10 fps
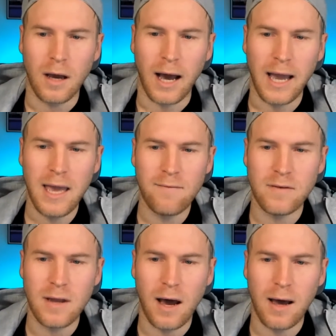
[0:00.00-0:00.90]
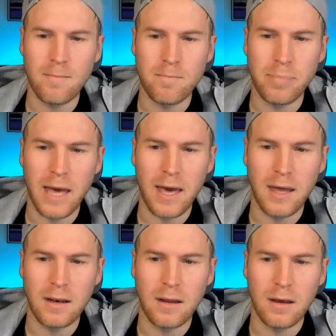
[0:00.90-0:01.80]
have not
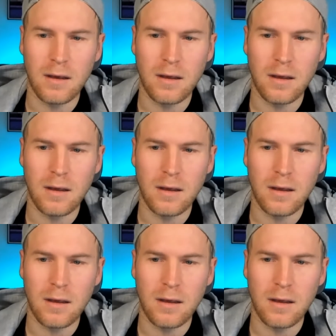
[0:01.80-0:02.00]
been.